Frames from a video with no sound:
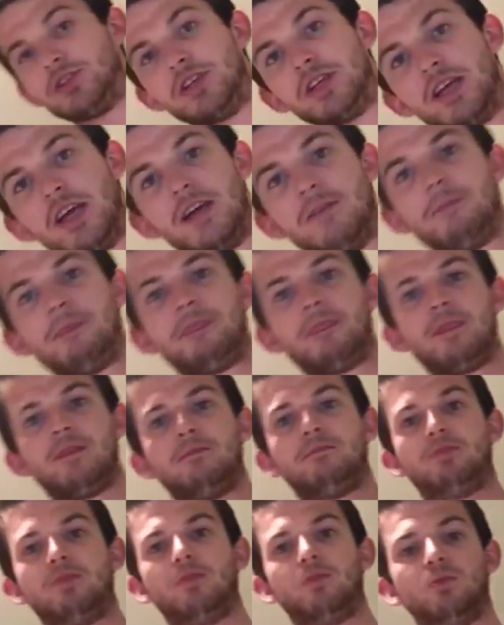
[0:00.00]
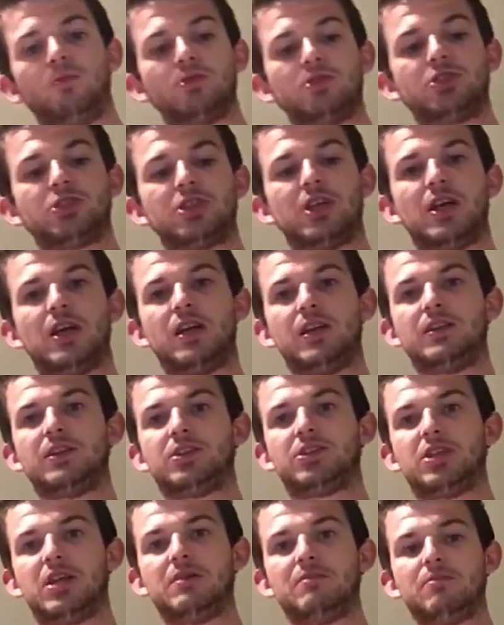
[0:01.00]
you again. Put one shell in the
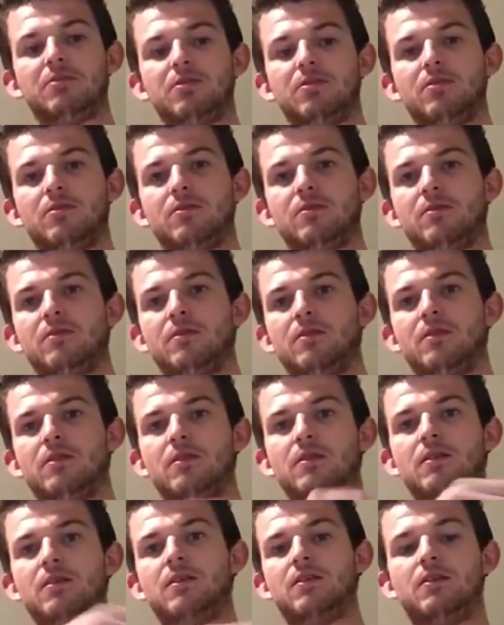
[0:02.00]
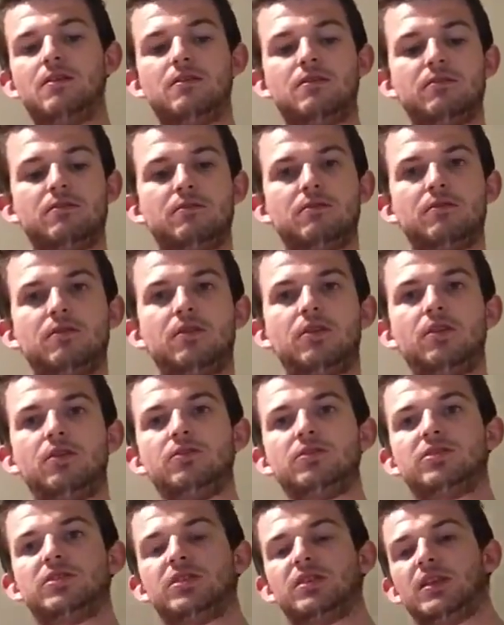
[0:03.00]
chamber,
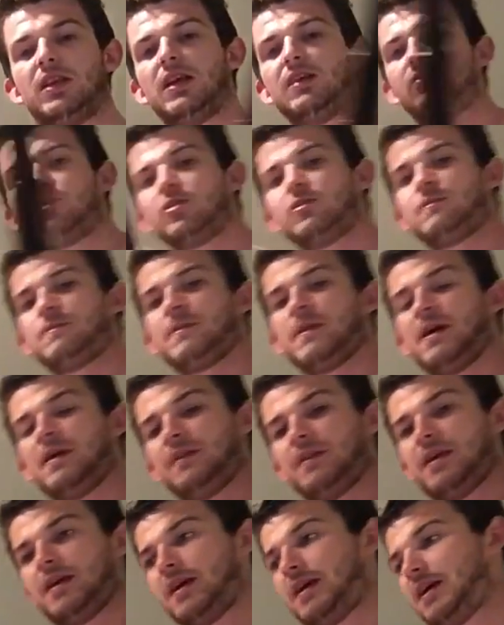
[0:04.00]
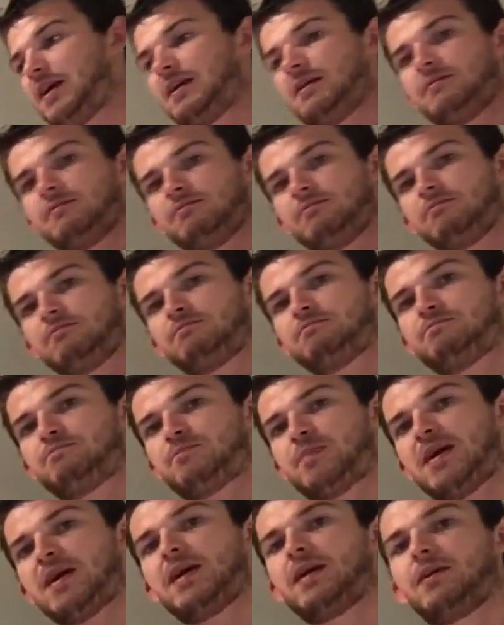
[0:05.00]
close the lever, and then
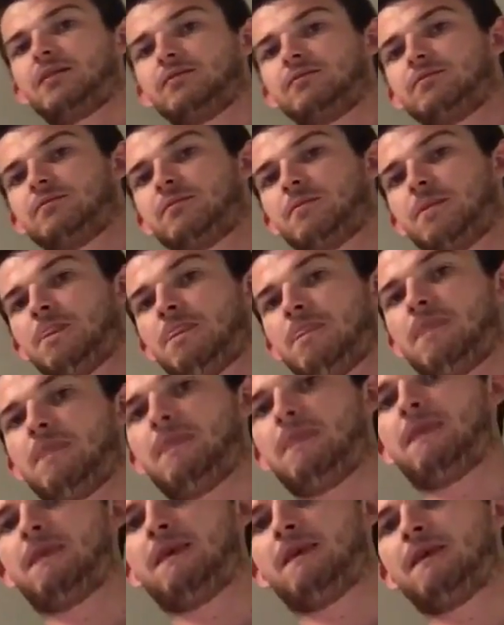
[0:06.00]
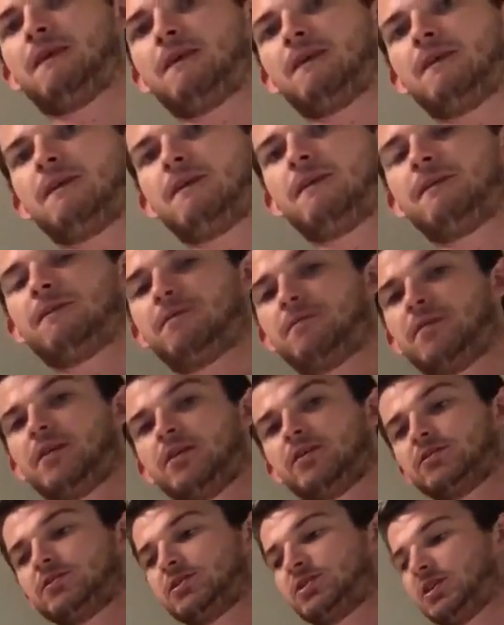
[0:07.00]
bang! There
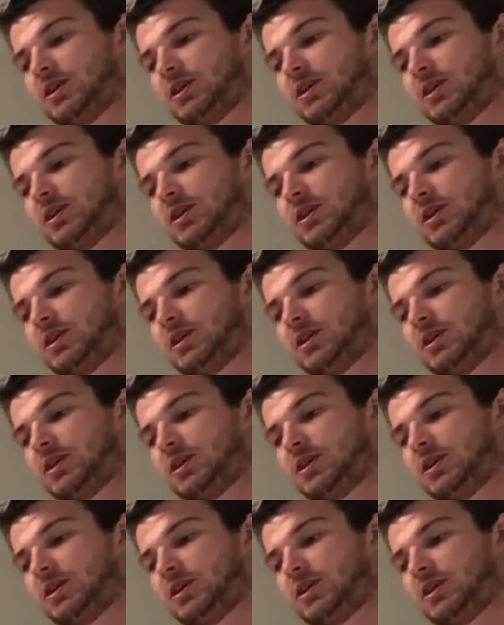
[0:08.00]
goes the